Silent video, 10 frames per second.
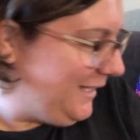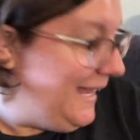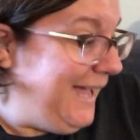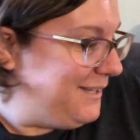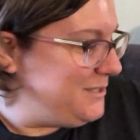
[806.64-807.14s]

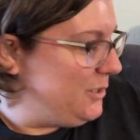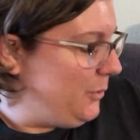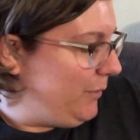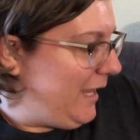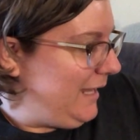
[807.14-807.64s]
Yeah,
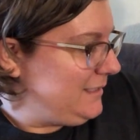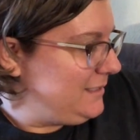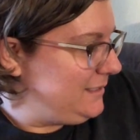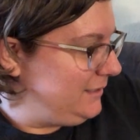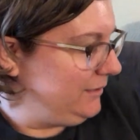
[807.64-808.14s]
so
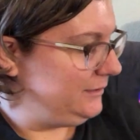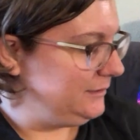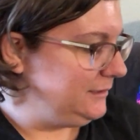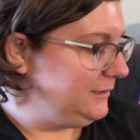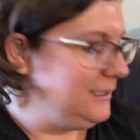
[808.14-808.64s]
that's
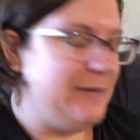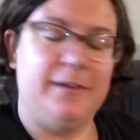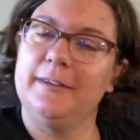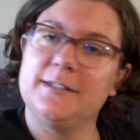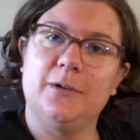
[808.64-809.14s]

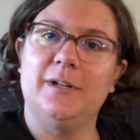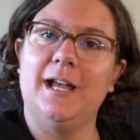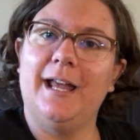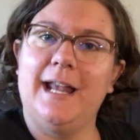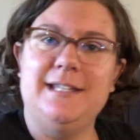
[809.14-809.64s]
everything that's going
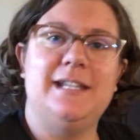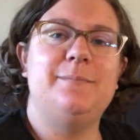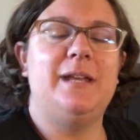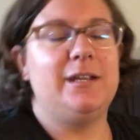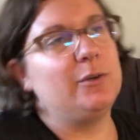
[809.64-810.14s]
on. I did
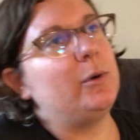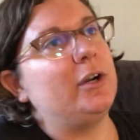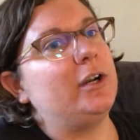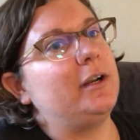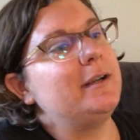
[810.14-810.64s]
make an
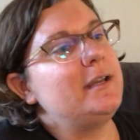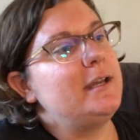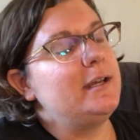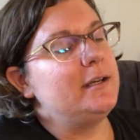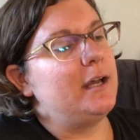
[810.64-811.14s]
order
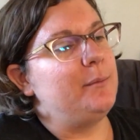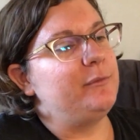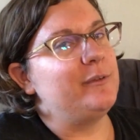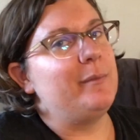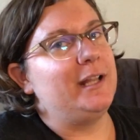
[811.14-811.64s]

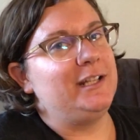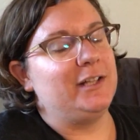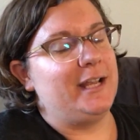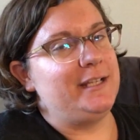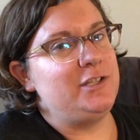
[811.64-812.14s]
from Molly
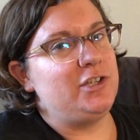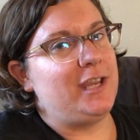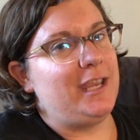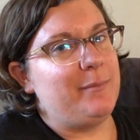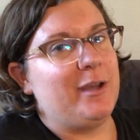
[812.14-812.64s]
Klein. She
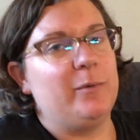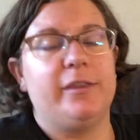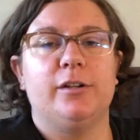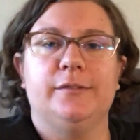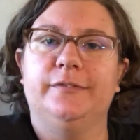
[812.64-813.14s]
came out
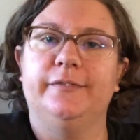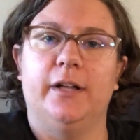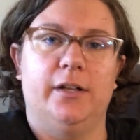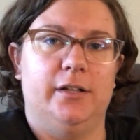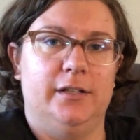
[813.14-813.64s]
with her
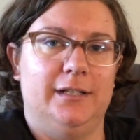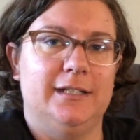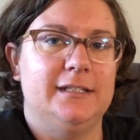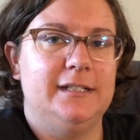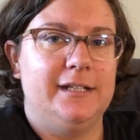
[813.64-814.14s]

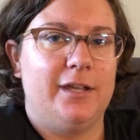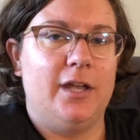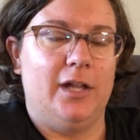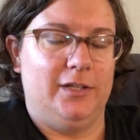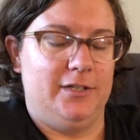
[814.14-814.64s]
fall
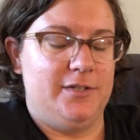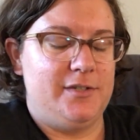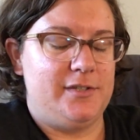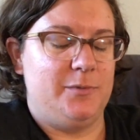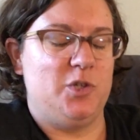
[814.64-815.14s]

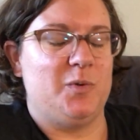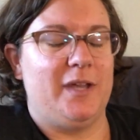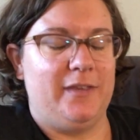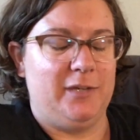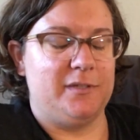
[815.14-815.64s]
colors, which is why
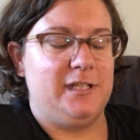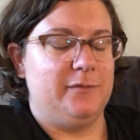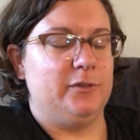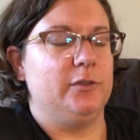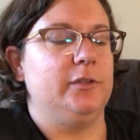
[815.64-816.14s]
I think I was
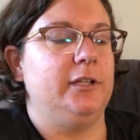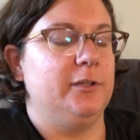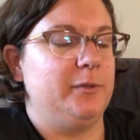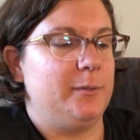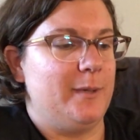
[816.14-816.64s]
thinking of her
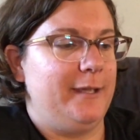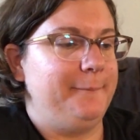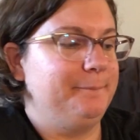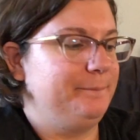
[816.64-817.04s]
earlier with my